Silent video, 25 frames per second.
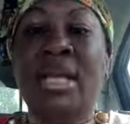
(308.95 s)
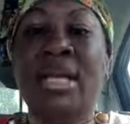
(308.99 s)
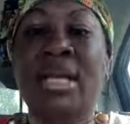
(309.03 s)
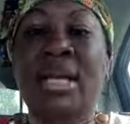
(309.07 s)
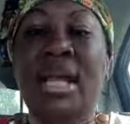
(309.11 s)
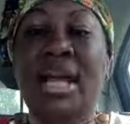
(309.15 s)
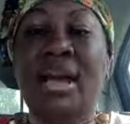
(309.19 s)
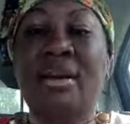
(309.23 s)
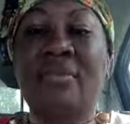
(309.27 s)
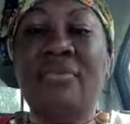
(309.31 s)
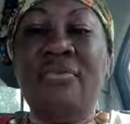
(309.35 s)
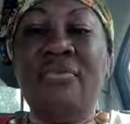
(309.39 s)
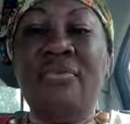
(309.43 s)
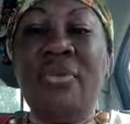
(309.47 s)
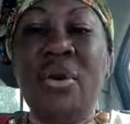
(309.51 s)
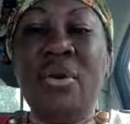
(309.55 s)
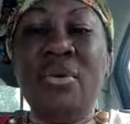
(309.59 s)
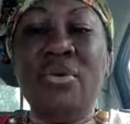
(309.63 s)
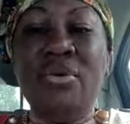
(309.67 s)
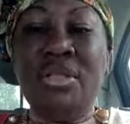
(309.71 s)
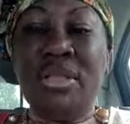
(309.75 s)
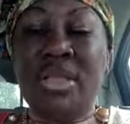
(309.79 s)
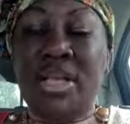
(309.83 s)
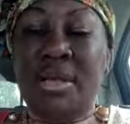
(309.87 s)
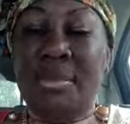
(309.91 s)
Now,
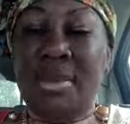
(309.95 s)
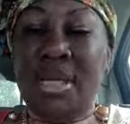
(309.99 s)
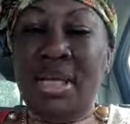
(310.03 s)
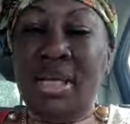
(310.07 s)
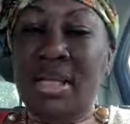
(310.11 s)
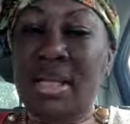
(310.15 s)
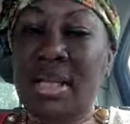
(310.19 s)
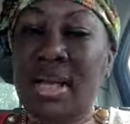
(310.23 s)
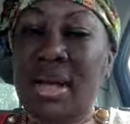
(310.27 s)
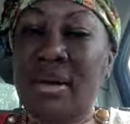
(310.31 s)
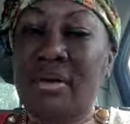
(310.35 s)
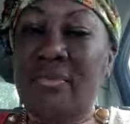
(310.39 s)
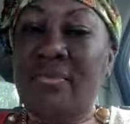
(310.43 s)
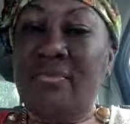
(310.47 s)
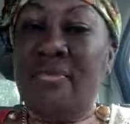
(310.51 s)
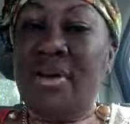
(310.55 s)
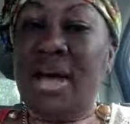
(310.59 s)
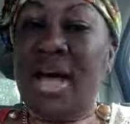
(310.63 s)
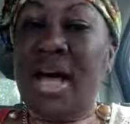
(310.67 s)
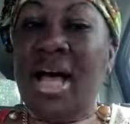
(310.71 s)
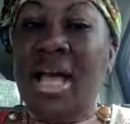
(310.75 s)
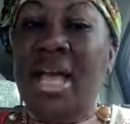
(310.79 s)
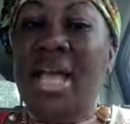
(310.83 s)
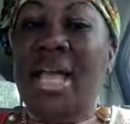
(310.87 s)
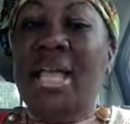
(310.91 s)
first, let me
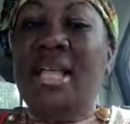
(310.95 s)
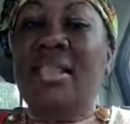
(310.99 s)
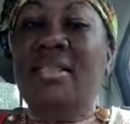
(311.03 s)
clarify.